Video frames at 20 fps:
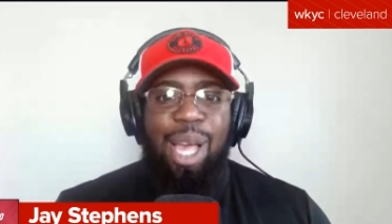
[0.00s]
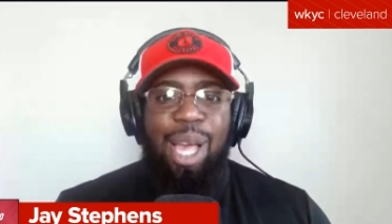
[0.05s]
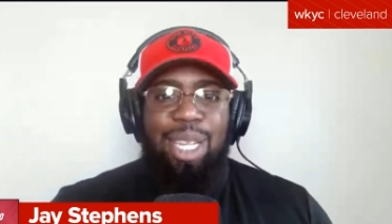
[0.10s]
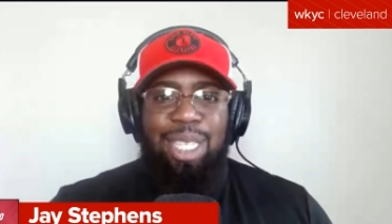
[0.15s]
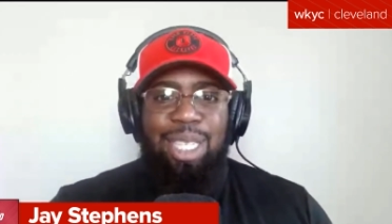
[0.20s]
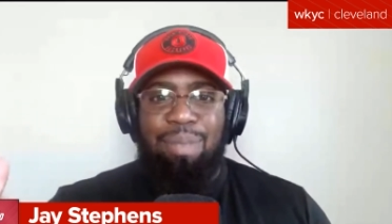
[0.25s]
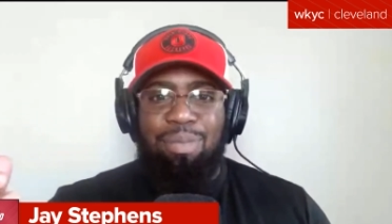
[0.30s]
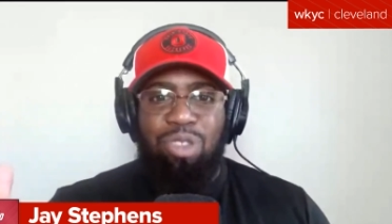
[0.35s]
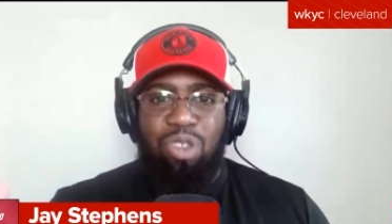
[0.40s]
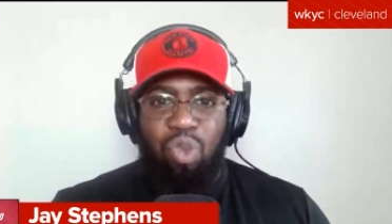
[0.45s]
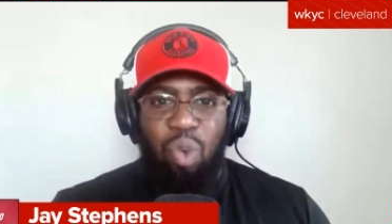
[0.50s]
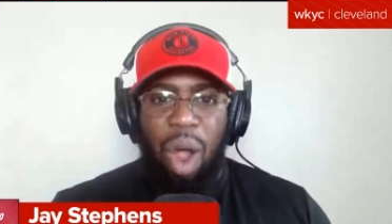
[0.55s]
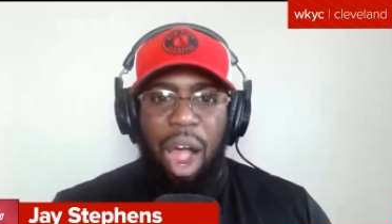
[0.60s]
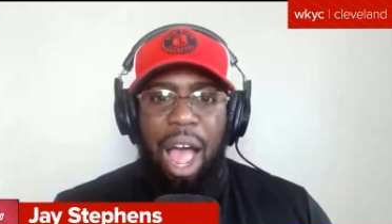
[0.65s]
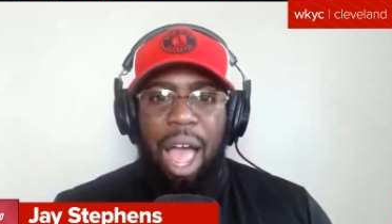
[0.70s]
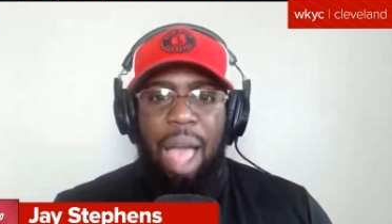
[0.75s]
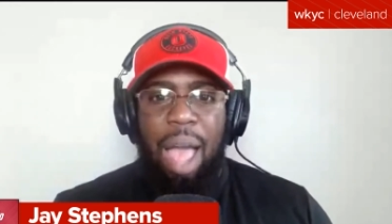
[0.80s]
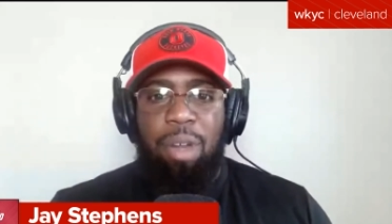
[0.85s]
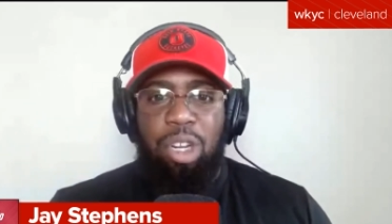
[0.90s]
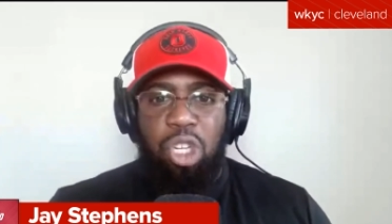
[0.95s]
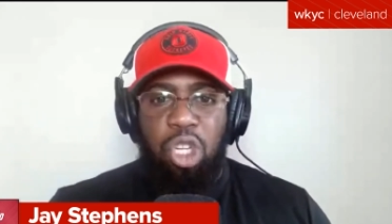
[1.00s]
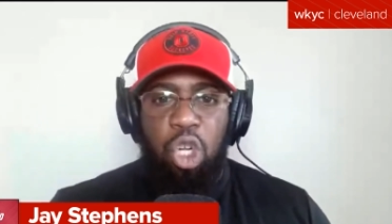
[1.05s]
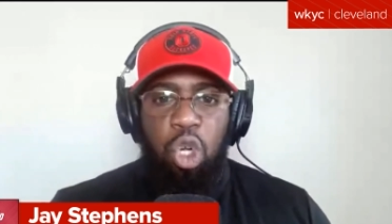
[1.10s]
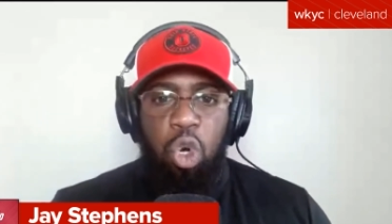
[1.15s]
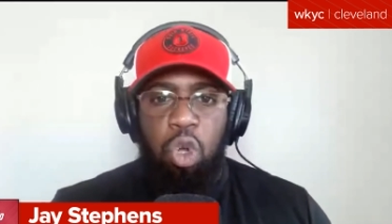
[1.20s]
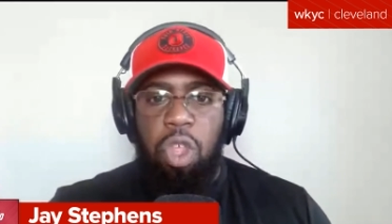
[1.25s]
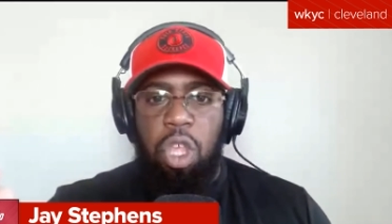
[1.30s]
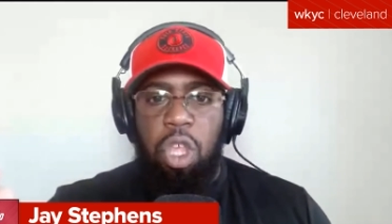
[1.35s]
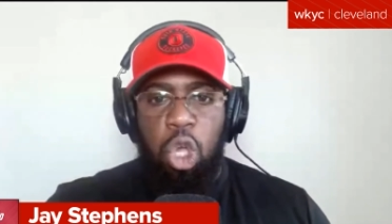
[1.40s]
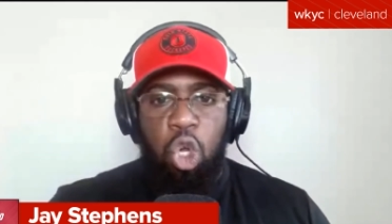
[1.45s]
Subscribe
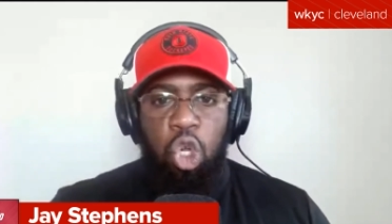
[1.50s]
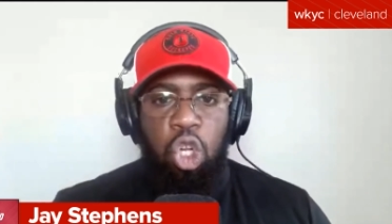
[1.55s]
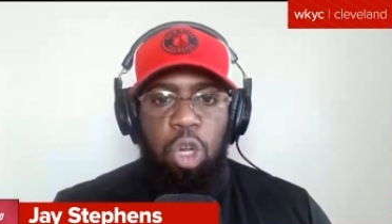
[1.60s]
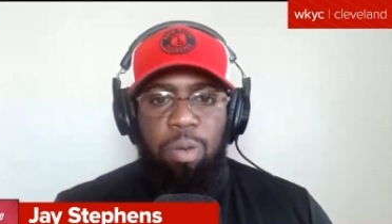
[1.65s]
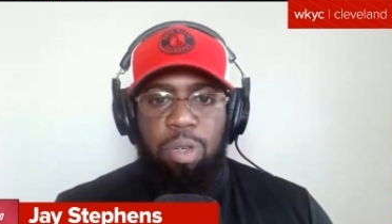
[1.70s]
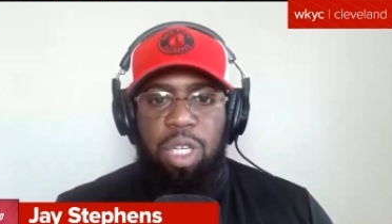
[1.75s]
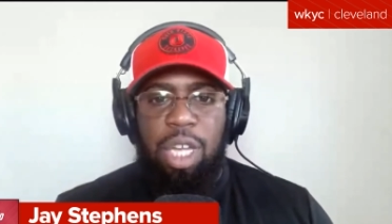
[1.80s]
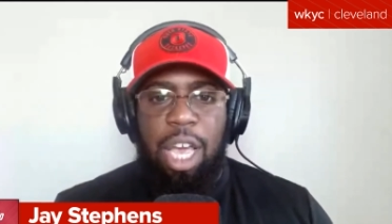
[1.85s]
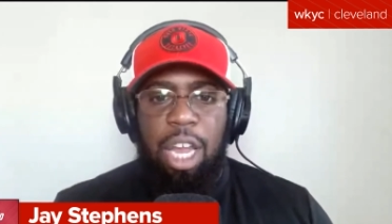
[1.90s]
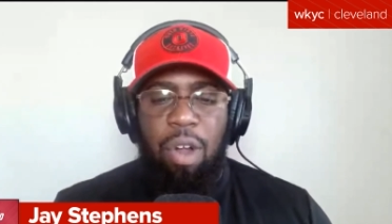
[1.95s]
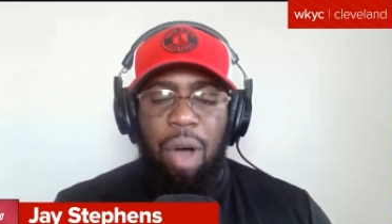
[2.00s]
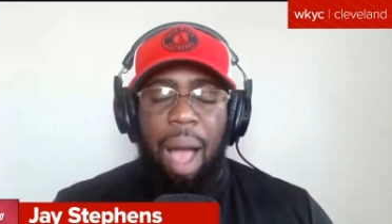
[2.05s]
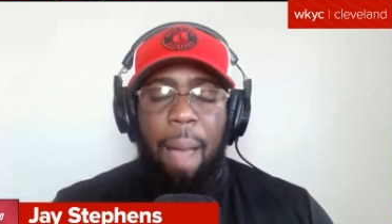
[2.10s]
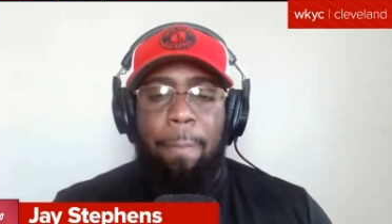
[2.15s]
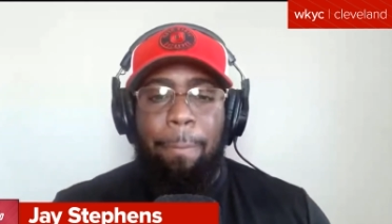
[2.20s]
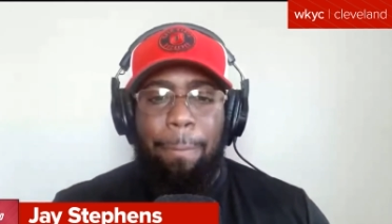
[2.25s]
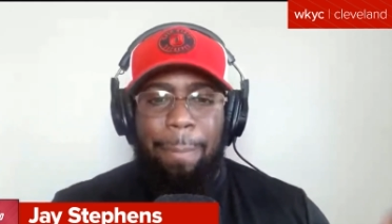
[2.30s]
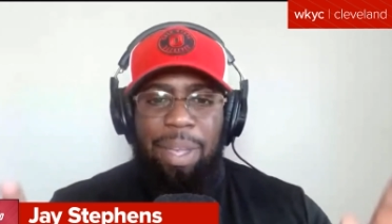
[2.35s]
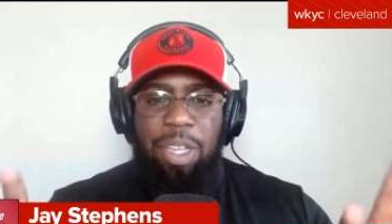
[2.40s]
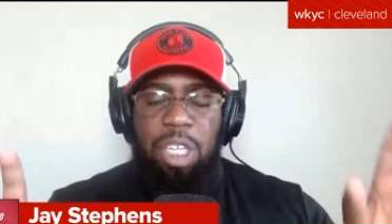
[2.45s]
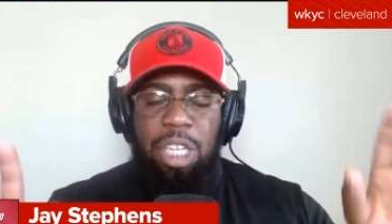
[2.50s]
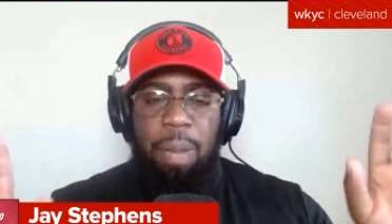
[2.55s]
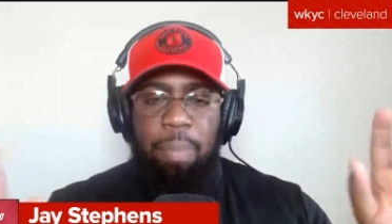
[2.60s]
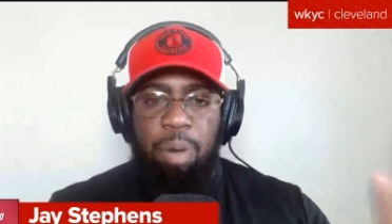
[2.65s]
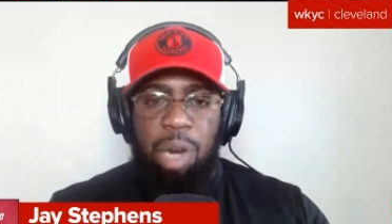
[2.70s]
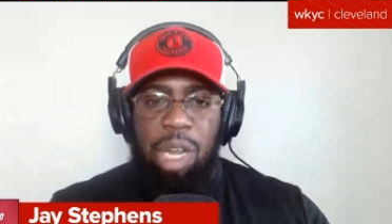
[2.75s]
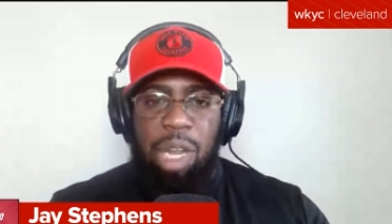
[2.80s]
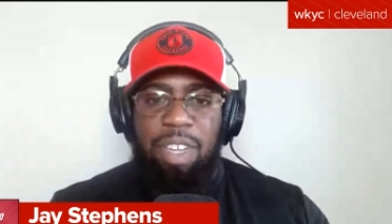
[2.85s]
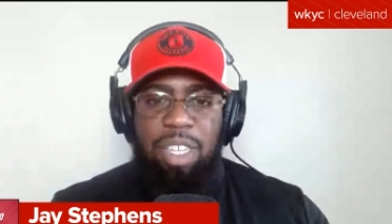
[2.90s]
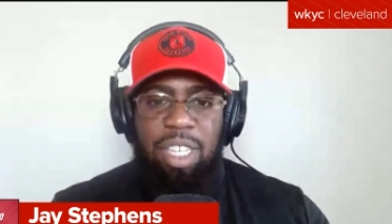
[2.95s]
to the YouTube channel. I've mentioned it
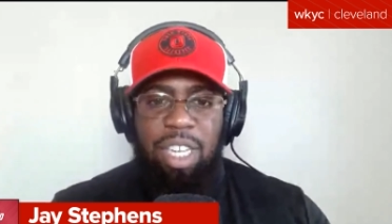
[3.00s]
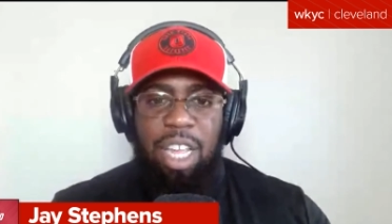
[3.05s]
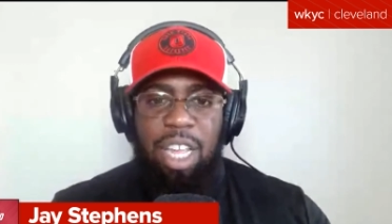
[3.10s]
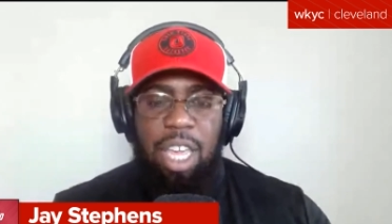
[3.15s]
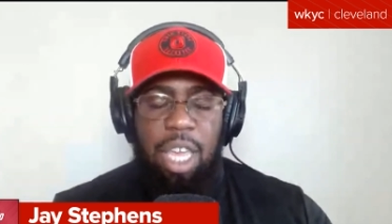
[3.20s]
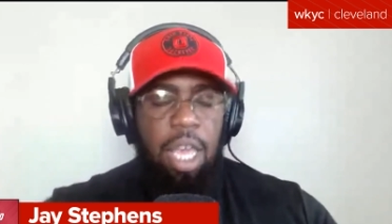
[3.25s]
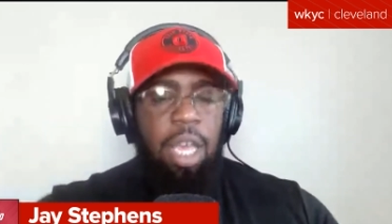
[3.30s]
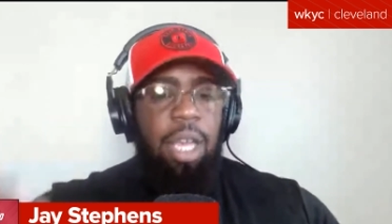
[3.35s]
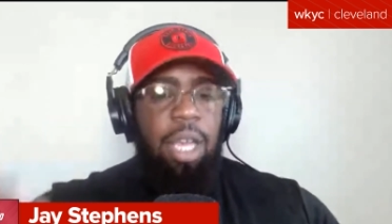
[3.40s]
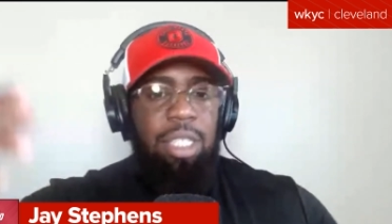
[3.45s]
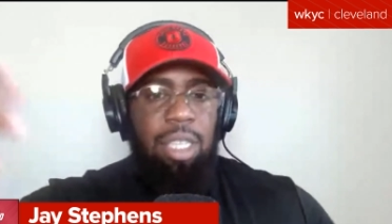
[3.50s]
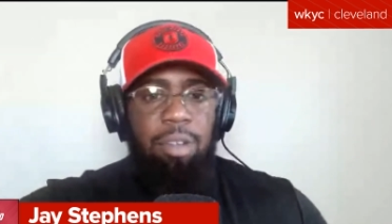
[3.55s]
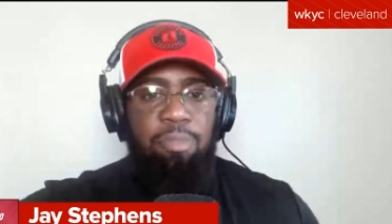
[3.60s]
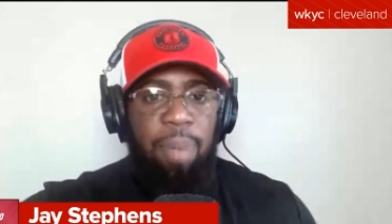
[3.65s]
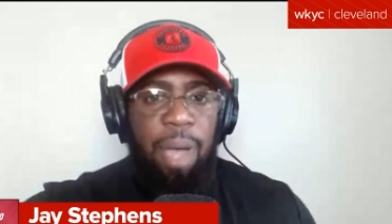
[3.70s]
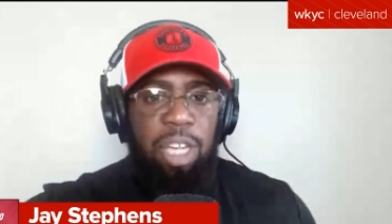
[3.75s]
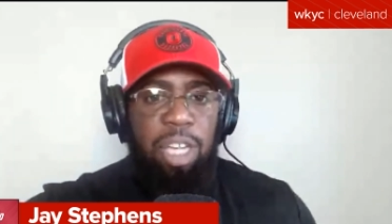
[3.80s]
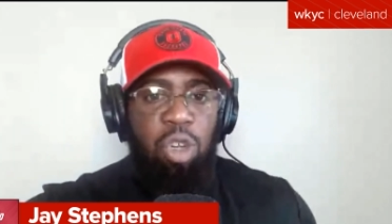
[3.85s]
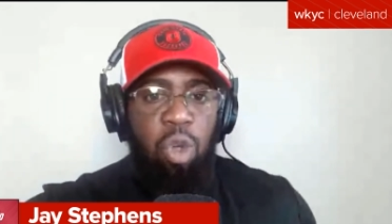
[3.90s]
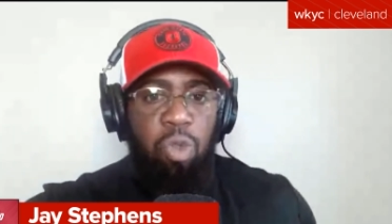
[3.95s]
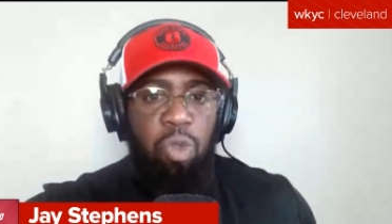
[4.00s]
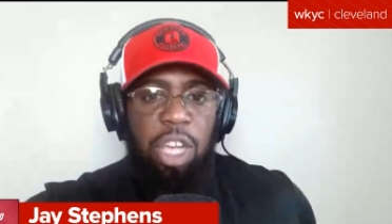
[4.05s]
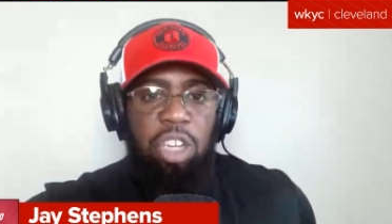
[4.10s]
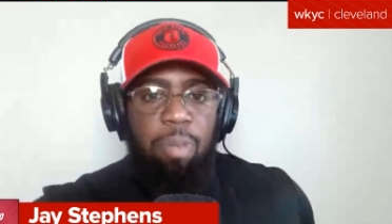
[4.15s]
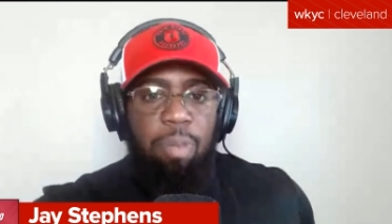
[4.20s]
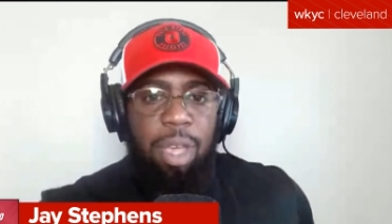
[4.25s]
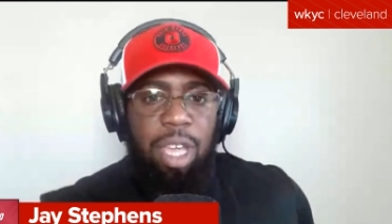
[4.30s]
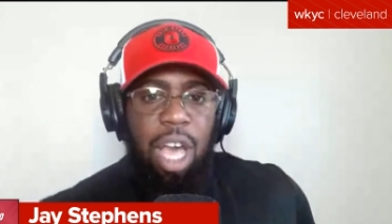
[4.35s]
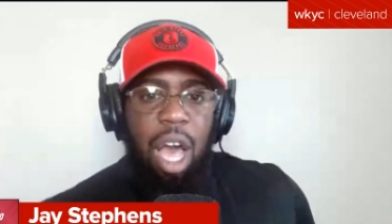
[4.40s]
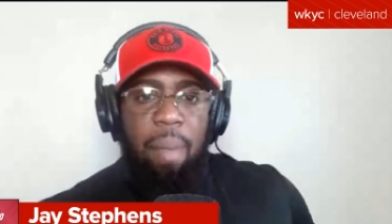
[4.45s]
previously. So special things
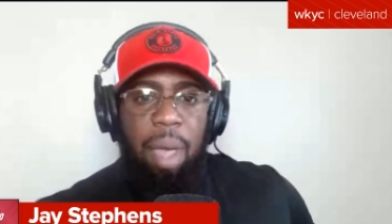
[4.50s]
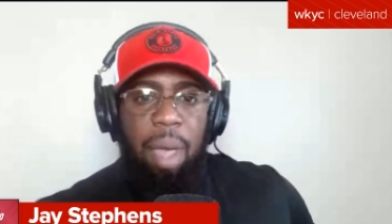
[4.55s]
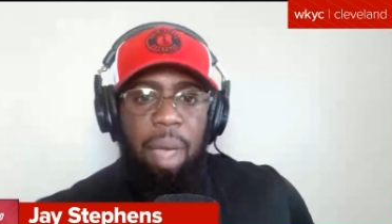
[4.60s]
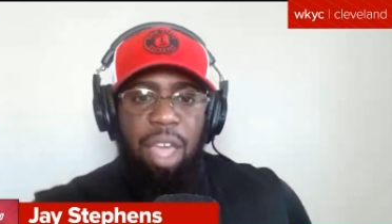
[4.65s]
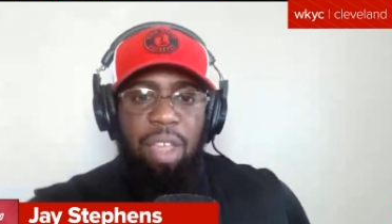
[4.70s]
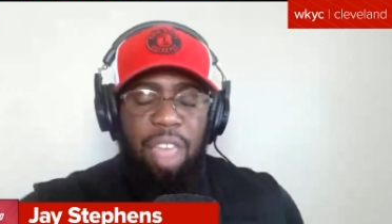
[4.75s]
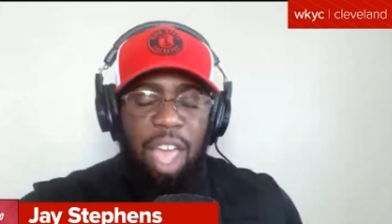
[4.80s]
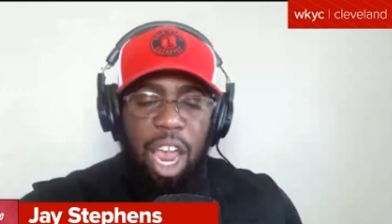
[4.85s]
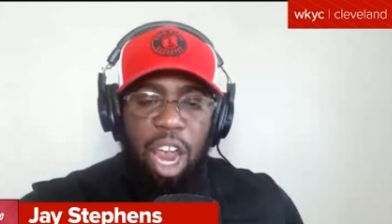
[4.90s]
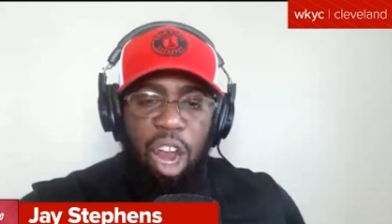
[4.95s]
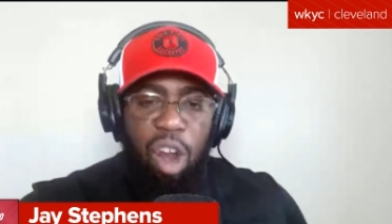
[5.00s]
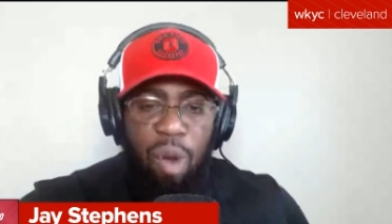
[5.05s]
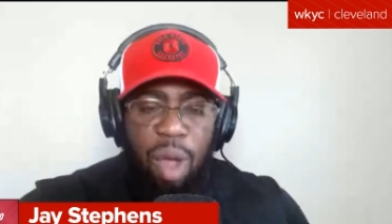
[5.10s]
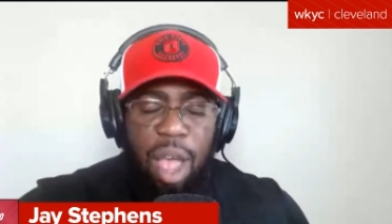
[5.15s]
will be coming there